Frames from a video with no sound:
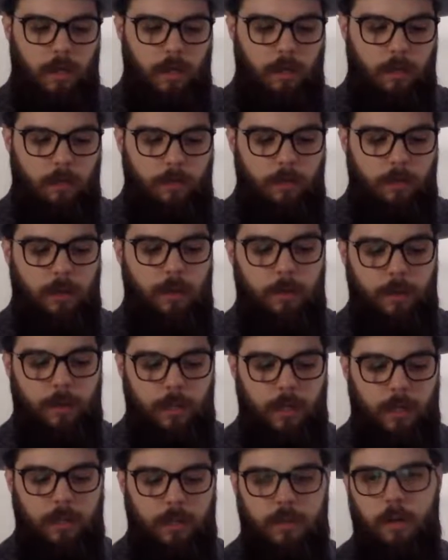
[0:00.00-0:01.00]
if you go with
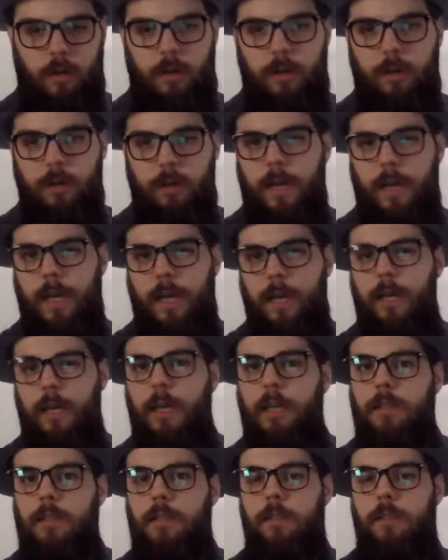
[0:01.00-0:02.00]
Kickstarter, you can't
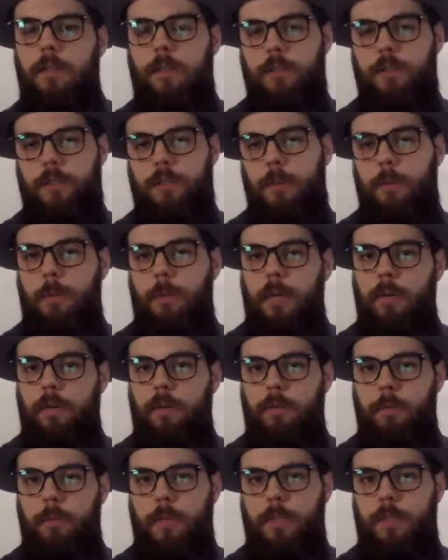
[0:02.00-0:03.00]
get their shipping
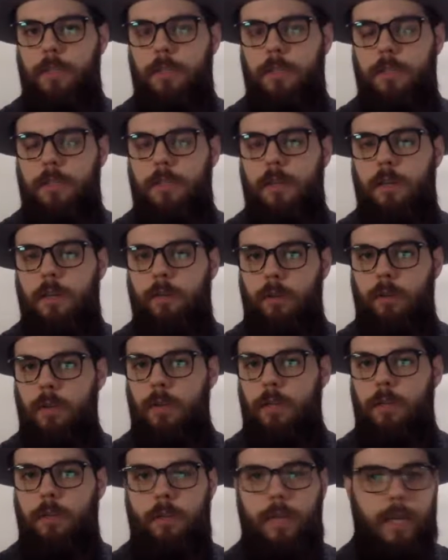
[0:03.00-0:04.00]
information and stuff early.
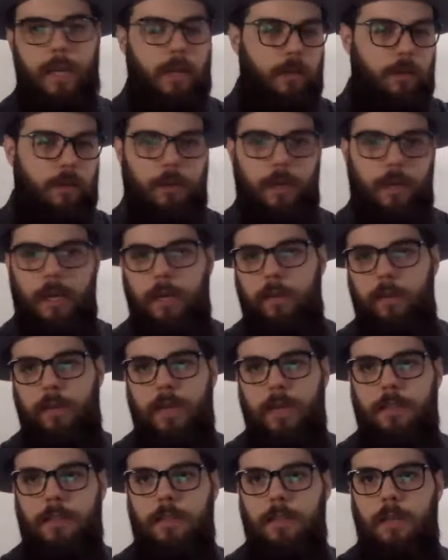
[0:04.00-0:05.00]
You can't do any of
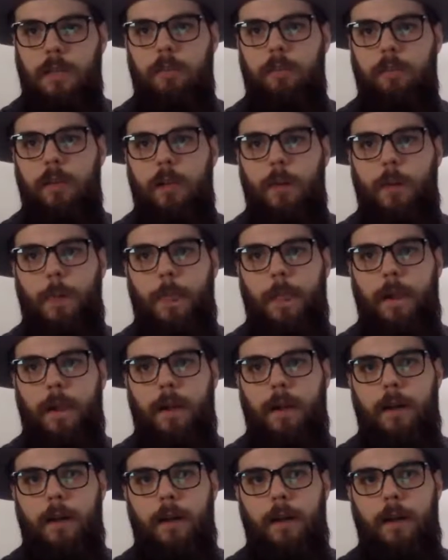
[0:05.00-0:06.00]
that stuff.
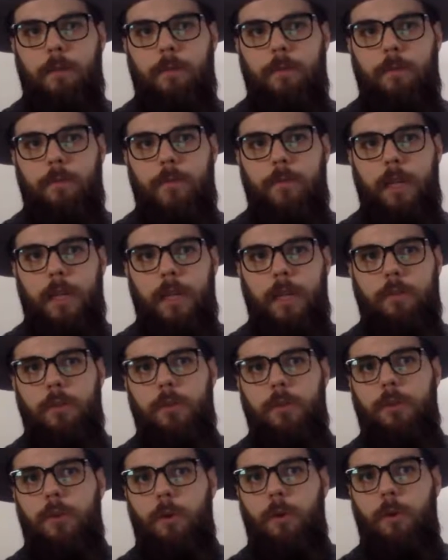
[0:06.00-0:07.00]
And if you
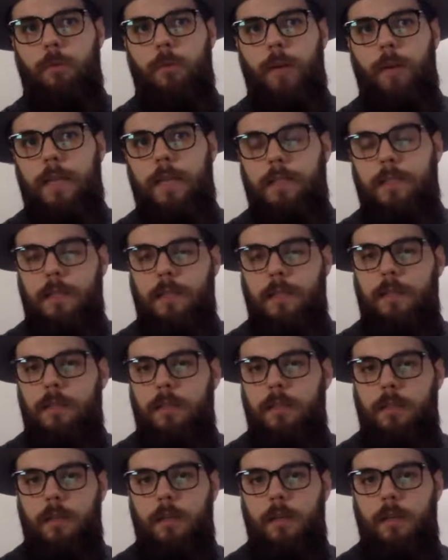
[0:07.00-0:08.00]
don't raise it,
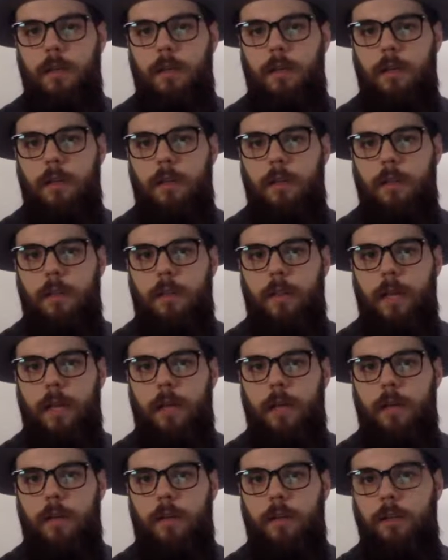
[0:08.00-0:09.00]

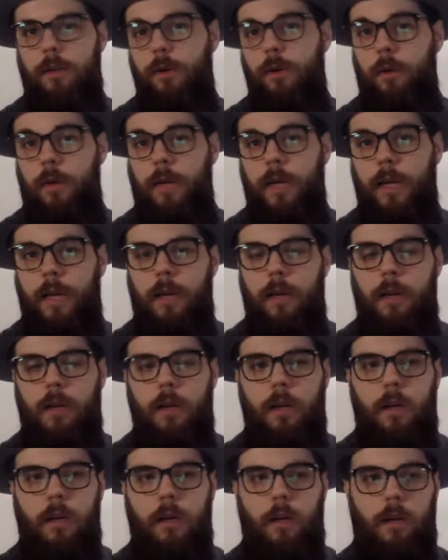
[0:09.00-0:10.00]
then you don't get it.
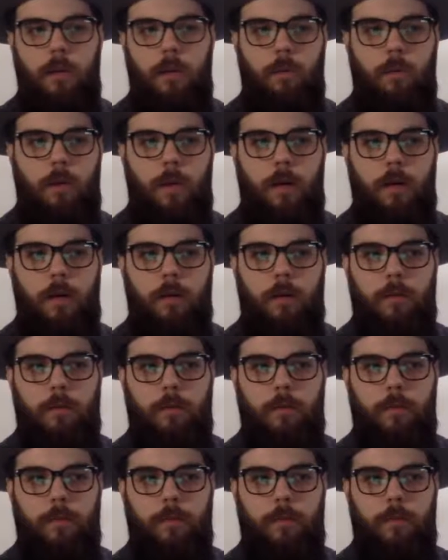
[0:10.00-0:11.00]
Well,
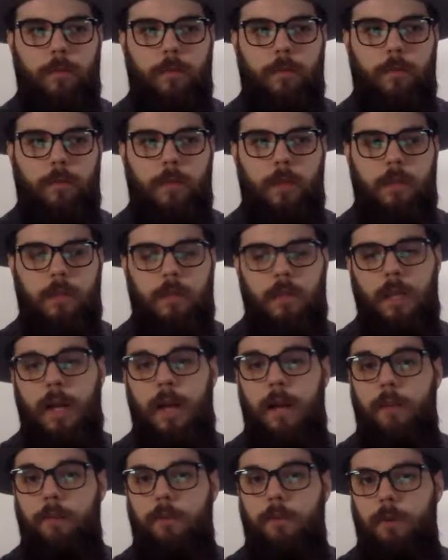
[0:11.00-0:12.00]
there's a lot
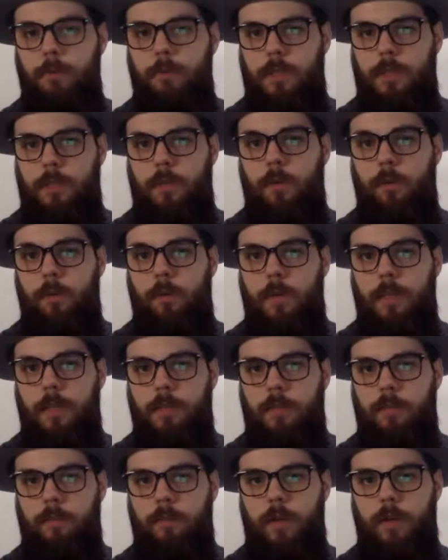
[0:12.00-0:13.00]
of films that don't raise
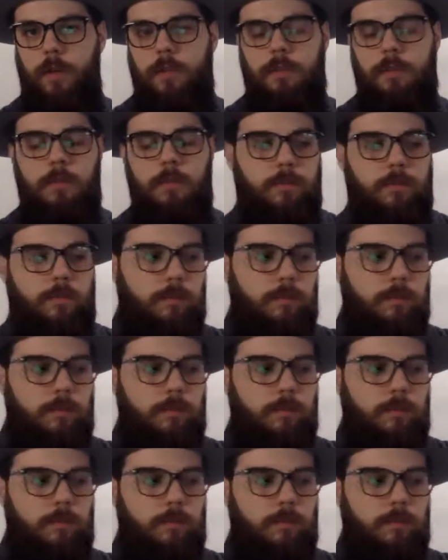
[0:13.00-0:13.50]
the funds.